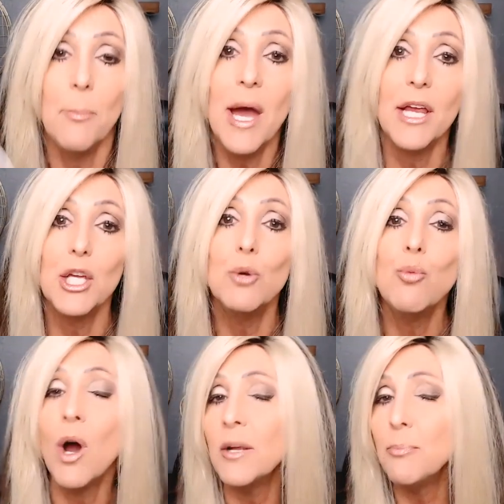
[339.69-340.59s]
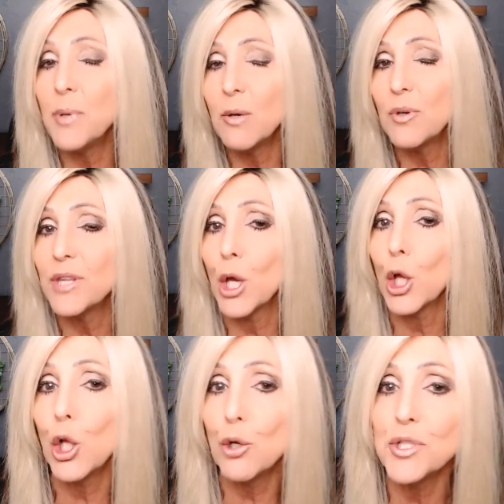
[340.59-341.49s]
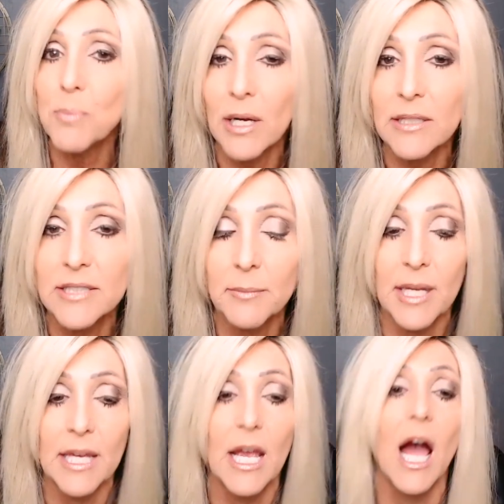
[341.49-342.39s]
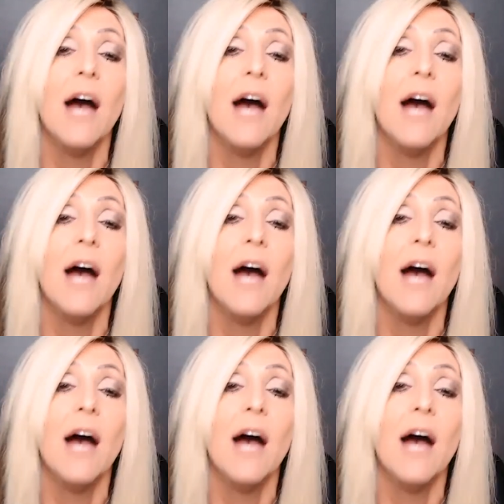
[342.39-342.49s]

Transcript: but you want to be within close proximity